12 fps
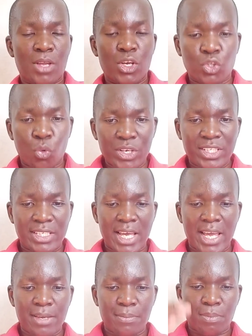So we
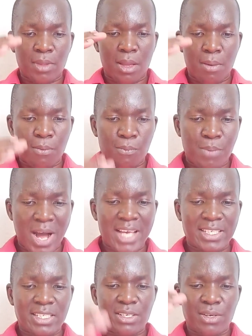say
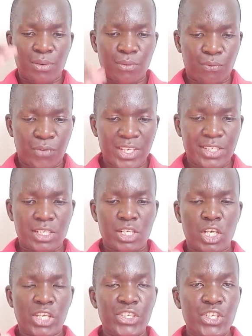past feast
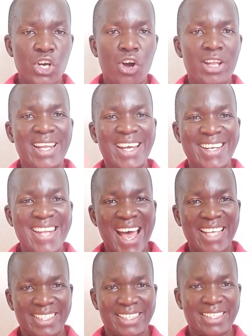John
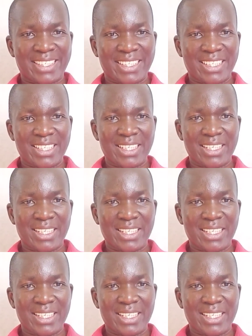dance.